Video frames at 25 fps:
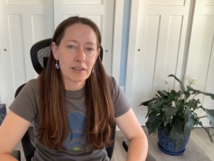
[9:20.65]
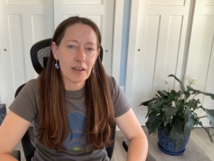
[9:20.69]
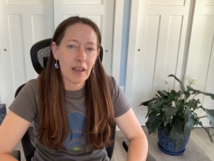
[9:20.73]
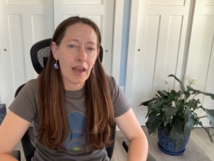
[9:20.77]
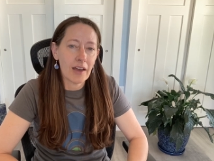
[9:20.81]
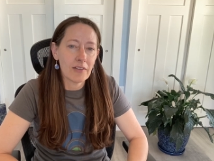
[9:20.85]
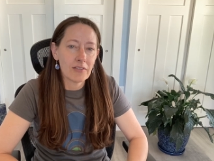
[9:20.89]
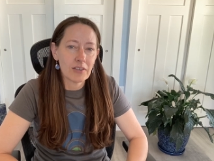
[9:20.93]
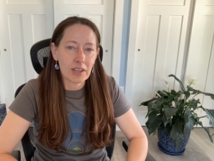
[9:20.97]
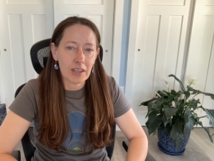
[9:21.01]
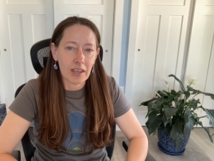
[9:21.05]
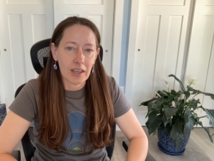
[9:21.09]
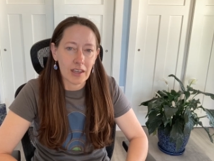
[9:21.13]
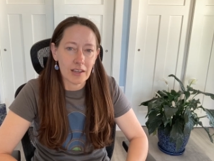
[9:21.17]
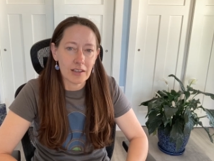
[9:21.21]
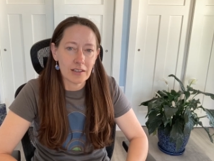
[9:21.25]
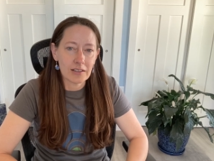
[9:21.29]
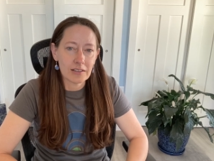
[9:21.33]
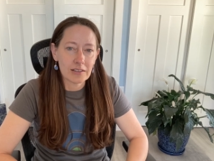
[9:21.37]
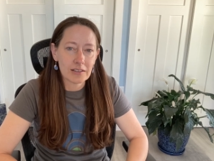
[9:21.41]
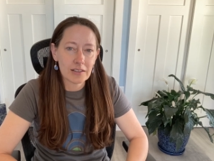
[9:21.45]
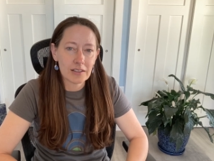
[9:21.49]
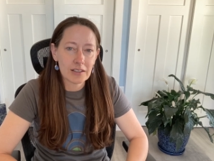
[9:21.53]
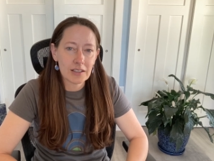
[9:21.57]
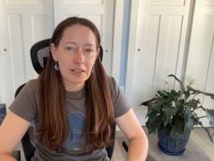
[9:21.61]

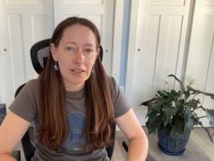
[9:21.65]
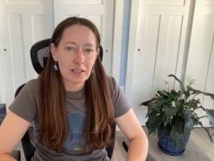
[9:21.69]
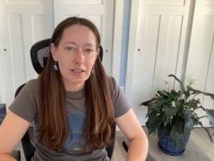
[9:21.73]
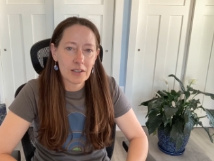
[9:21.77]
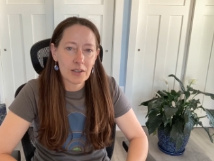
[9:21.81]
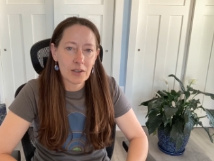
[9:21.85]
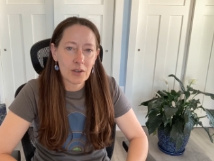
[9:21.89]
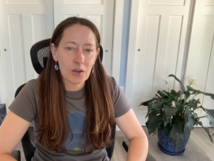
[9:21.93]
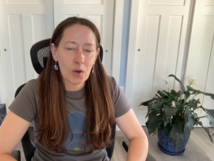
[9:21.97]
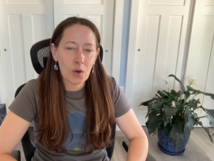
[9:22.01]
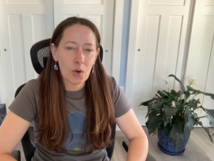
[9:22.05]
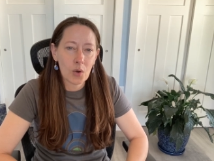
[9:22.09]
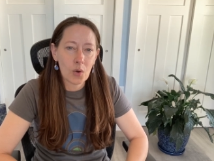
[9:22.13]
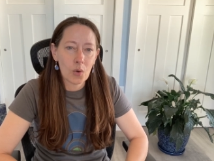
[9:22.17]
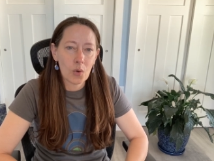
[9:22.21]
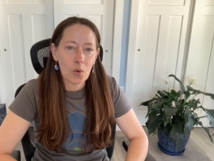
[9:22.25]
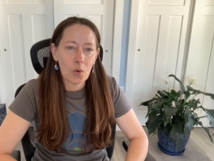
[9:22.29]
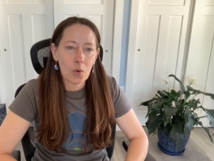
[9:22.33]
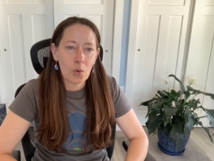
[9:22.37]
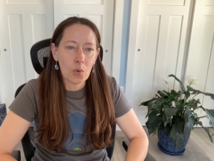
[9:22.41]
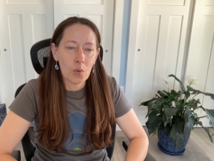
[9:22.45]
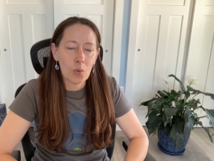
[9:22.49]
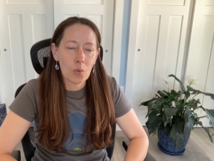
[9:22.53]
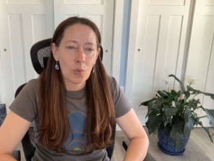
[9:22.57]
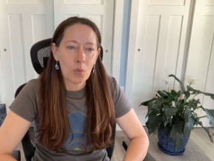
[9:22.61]
navigate
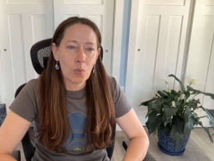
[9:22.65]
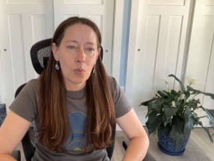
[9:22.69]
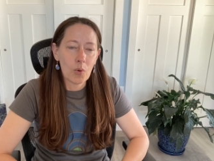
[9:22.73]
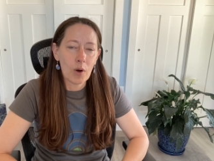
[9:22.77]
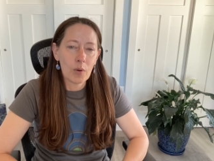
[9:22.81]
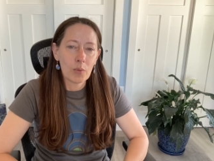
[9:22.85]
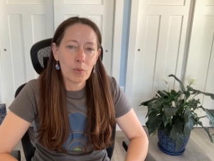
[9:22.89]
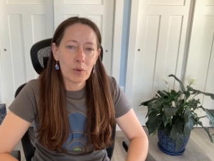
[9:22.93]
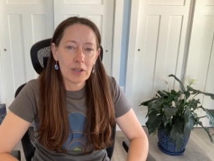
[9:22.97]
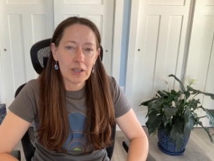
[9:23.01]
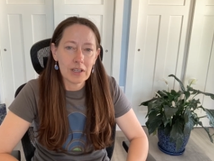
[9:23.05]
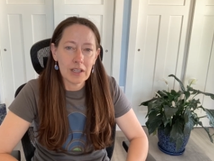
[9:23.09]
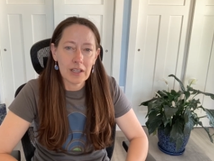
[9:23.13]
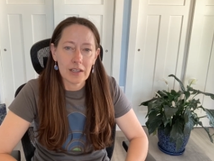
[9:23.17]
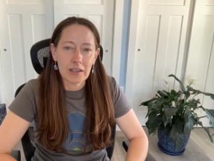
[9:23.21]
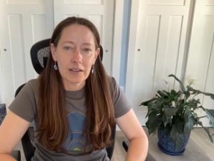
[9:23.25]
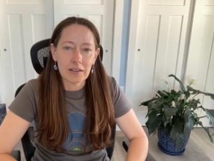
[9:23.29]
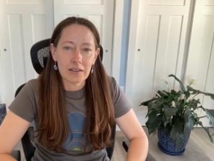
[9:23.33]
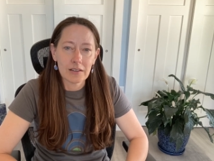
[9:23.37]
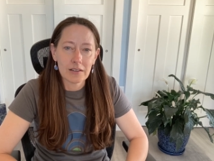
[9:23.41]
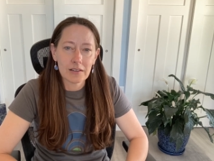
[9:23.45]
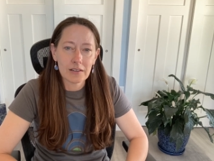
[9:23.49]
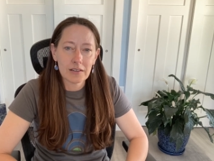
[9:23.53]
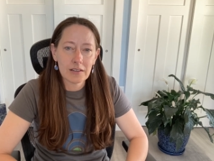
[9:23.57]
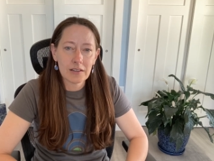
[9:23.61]
what we need.